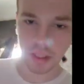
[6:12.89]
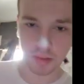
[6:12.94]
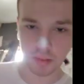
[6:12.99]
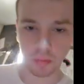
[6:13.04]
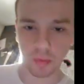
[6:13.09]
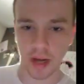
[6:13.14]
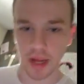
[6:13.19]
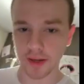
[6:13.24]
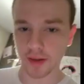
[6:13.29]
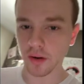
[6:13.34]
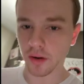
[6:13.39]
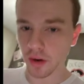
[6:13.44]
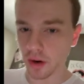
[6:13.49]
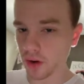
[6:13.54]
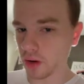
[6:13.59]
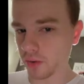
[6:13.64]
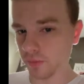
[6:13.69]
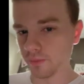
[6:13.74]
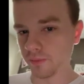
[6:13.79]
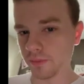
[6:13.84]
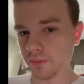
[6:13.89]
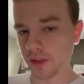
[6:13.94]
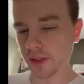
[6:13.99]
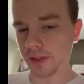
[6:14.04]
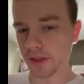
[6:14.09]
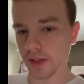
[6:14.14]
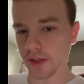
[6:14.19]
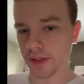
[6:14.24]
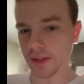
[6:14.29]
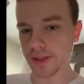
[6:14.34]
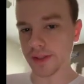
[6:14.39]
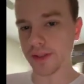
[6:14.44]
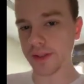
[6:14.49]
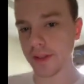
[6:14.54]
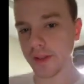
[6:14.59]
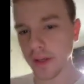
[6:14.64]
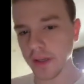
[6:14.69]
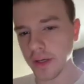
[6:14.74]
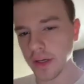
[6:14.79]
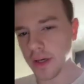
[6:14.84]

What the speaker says: and when I go home, because